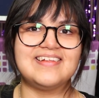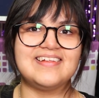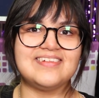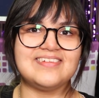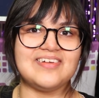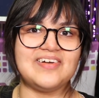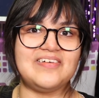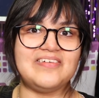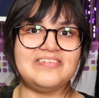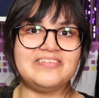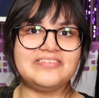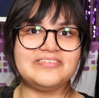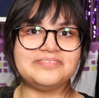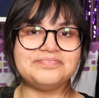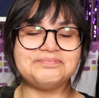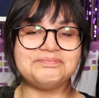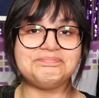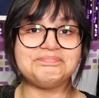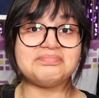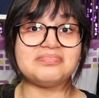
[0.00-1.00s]
So
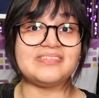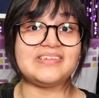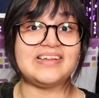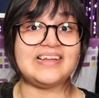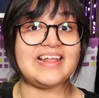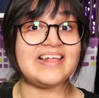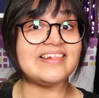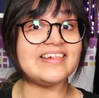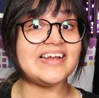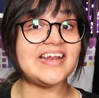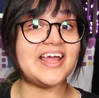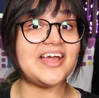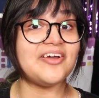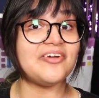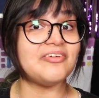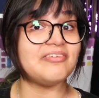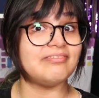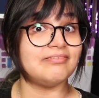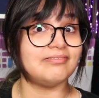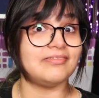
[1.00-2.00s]
let's
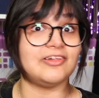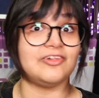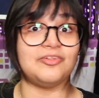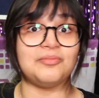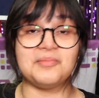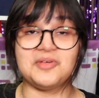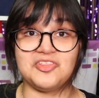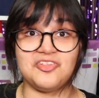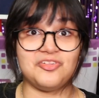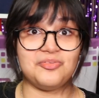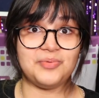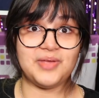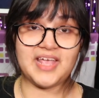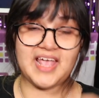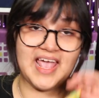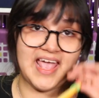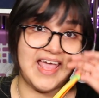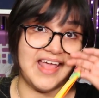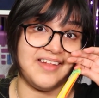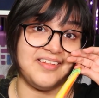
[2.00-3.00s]
inhale as much as we
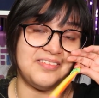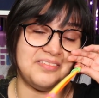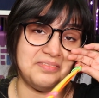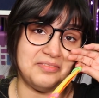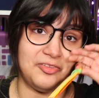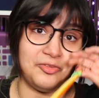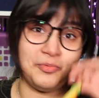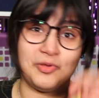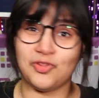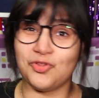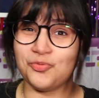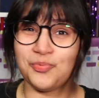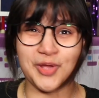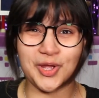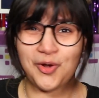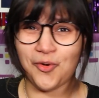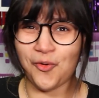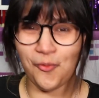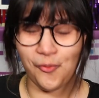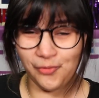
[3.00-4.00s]

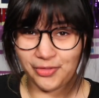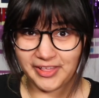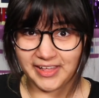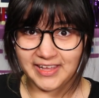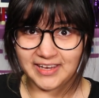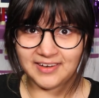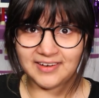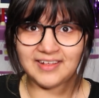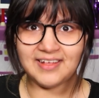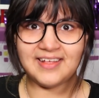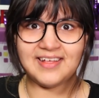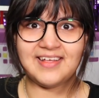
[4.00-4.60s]
can hold in.